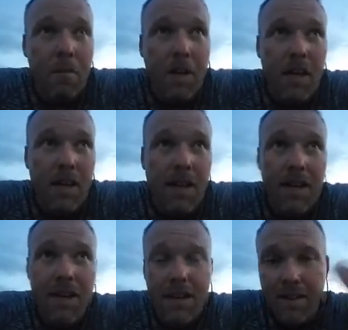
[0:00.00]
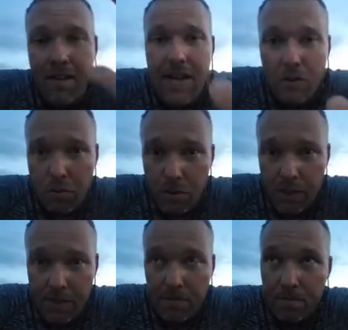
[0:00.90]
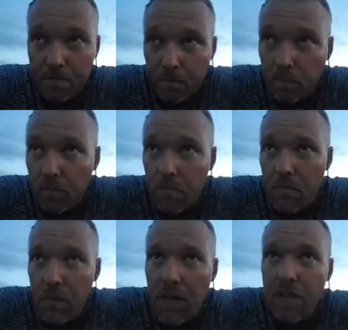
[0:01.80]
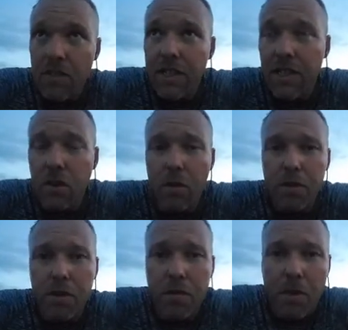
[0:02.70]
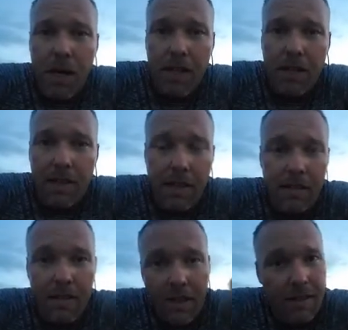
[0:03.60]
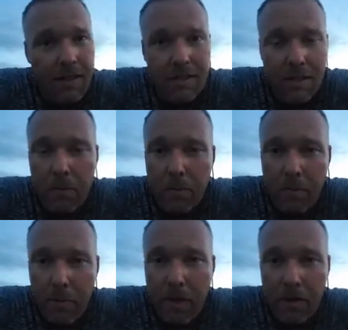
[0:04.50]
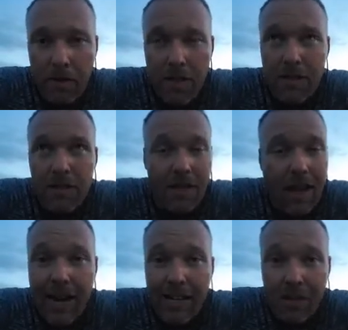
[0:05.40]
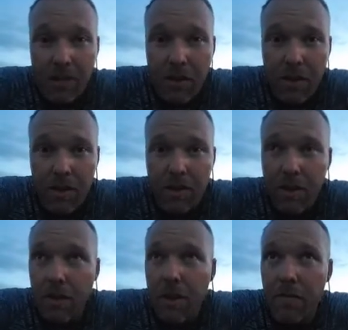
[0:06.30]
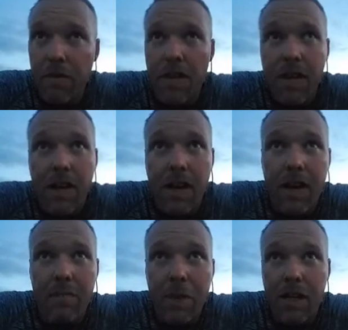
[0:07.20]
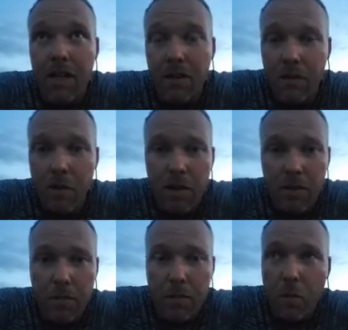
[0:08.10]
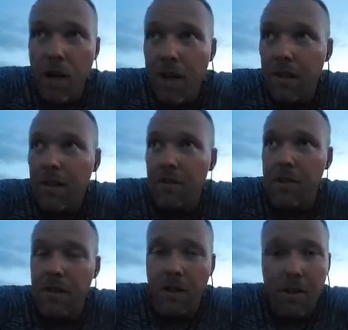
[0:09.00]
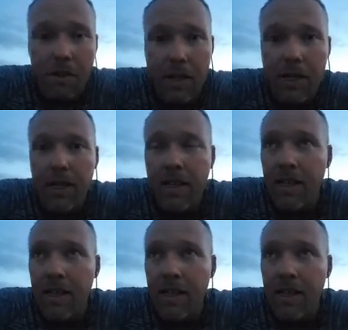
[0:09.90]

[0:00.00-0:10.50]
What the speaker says: But the natural reason, as you get older, your body, and some of you may know this, I didn't know it. I've been in health and wellness for a while. I was in the Army.